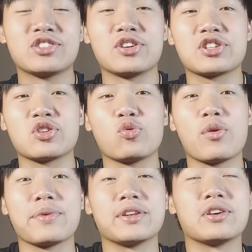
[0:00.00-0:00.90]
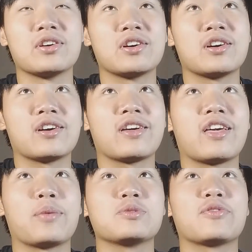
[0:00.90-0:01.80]
Traditional women
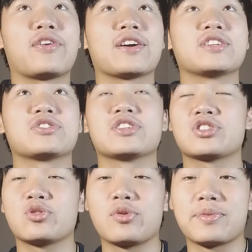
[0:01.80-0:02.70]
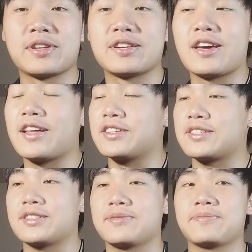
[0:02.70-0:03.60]
helps you find traditional women and
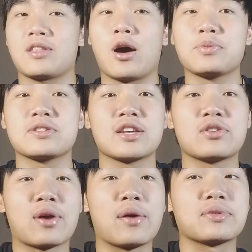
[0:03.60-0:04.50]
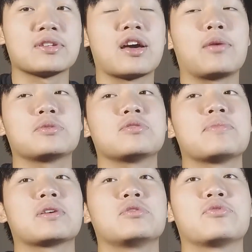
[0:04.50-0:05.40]
just helps you stay grounded, helps you
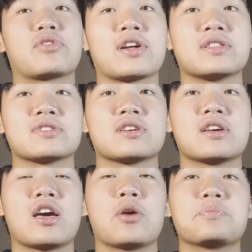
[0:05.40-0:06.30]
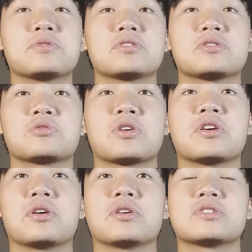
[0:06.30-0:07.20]
make new friends, helps
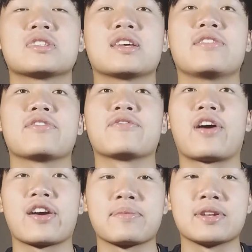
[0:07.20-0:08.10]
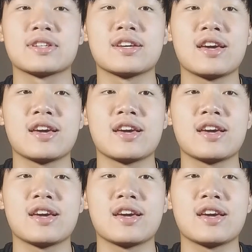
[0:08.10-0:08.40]
create a safe environment.